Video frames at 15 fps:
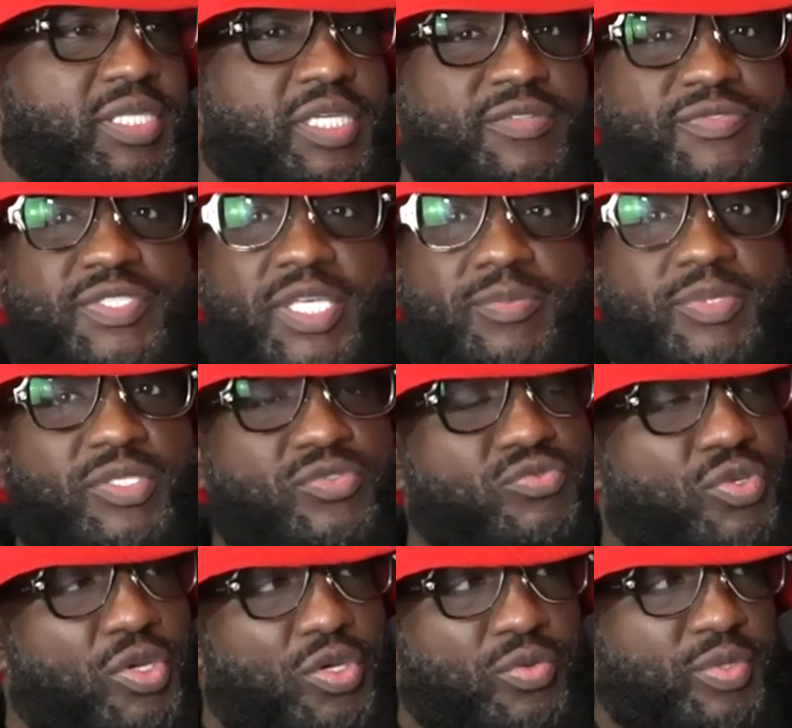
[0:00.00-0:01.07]
if something's
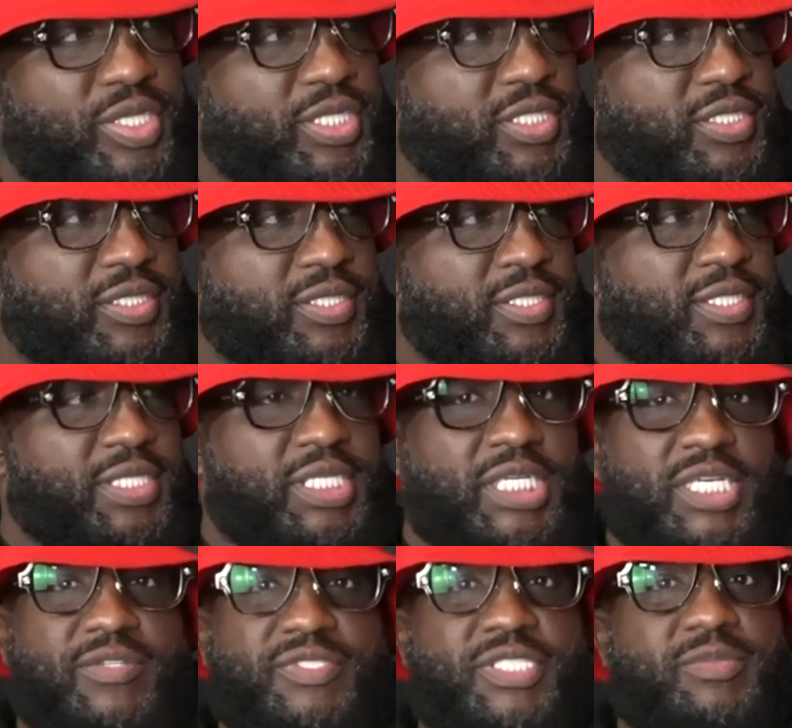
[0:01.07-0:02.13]
wrong with her right
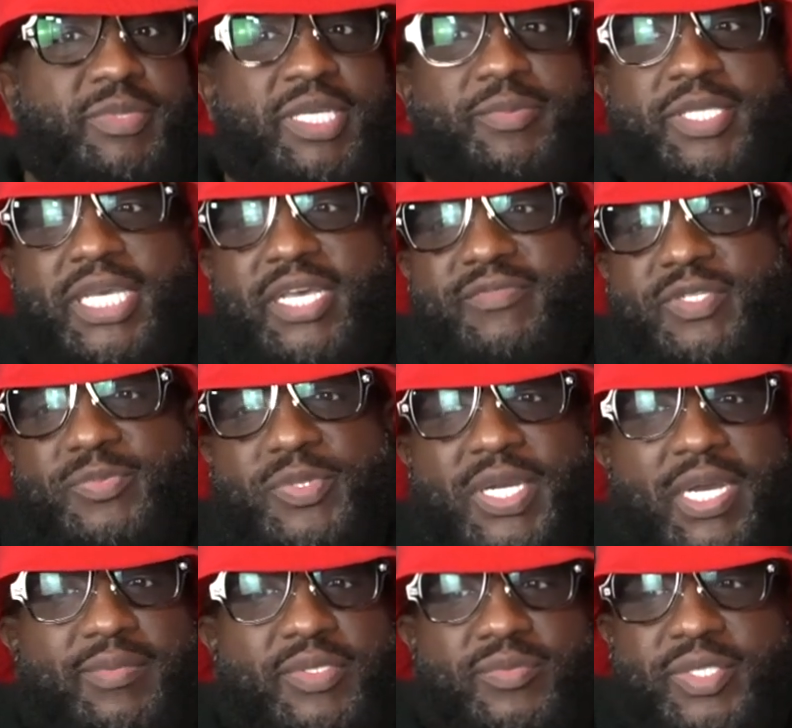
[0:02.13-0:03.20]
if she may be having a
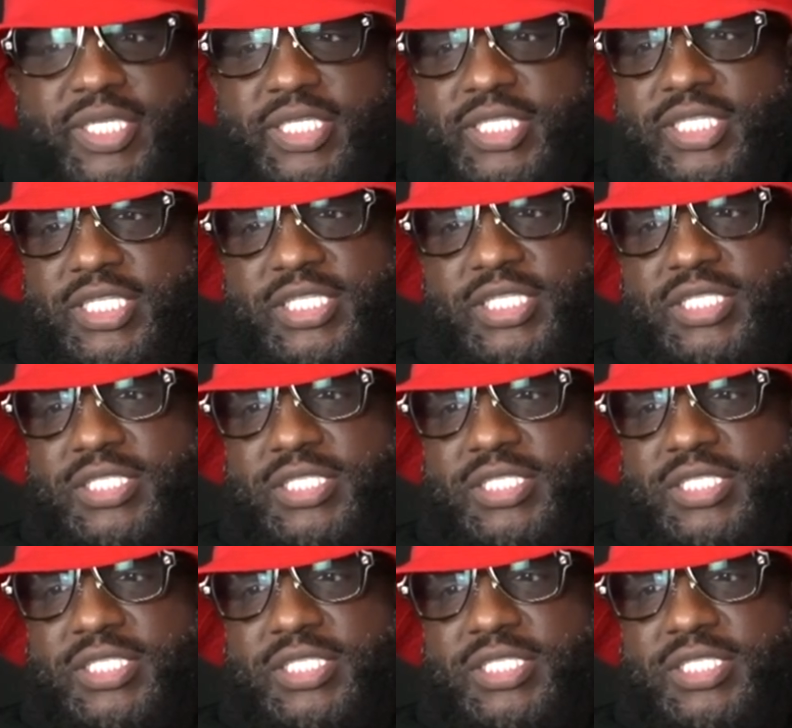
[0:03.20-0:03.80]
problem with